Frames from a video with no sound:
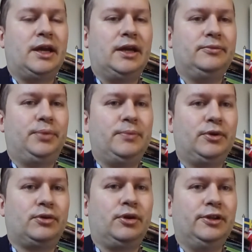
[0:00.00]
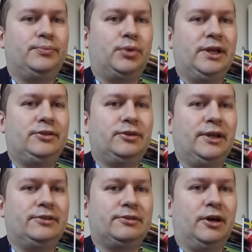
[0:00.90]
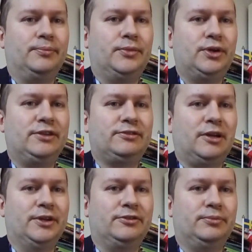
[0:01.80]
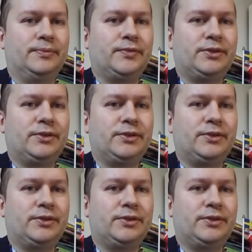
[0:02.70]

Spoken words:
And people call it political Islam or Islamism.